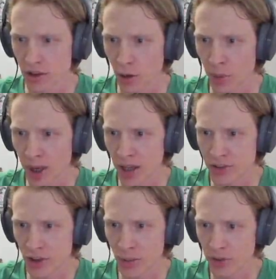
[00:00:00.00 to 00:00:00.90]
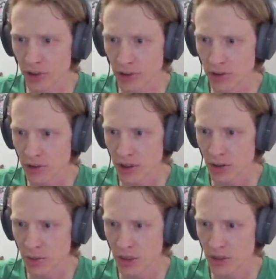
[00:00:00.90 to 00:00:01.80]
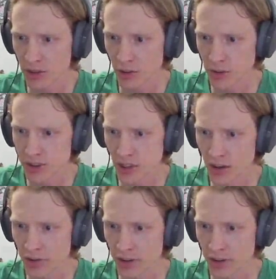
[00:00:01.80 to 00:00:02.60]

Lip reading: a bad jump skill can be a little bit tough,